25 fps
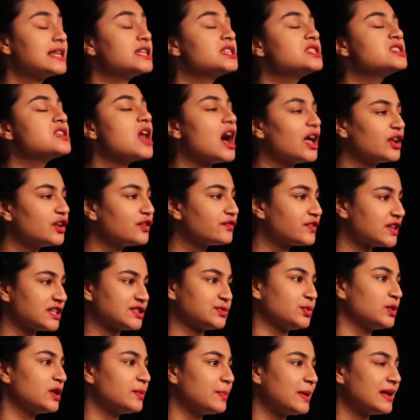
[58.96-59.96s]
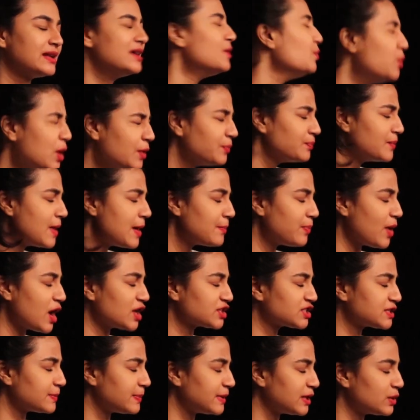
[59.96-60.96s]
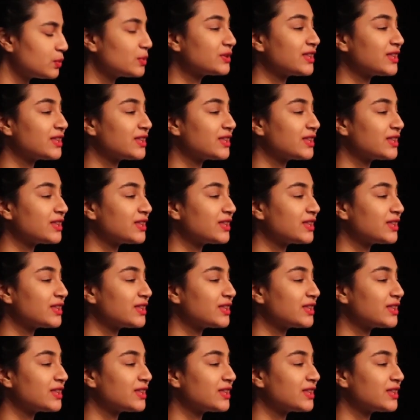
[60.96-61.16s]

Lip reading: and none of this would have been possible